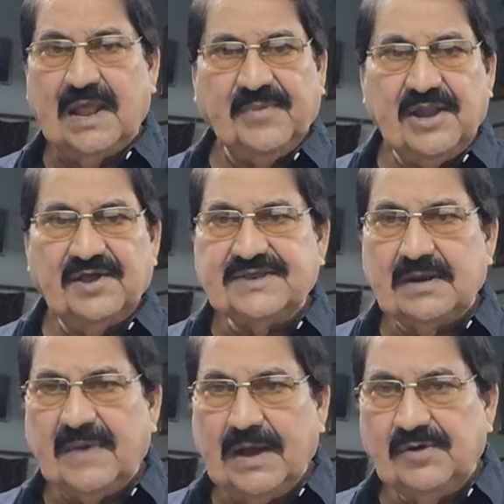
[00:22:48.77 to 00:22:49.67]
Labor laws
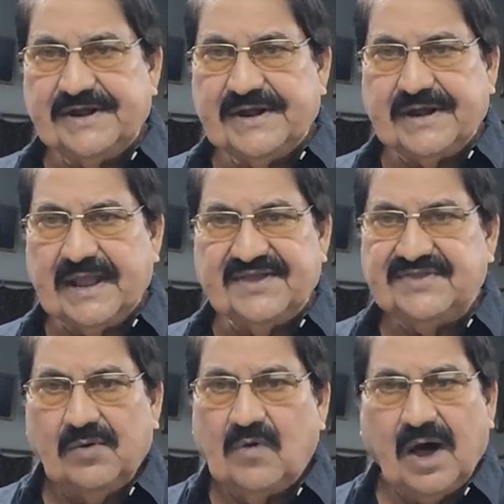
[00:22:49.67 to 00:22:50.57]
are violated
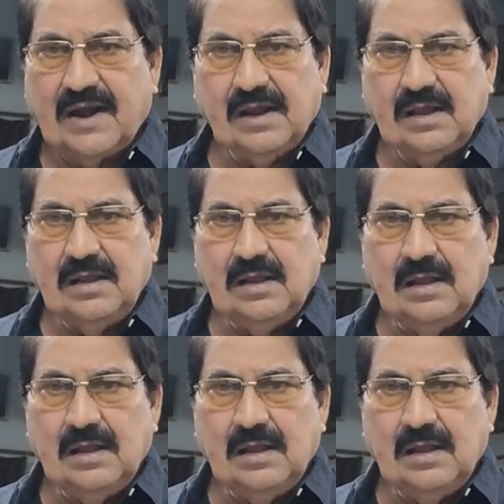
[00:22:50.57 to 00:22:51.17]
as they work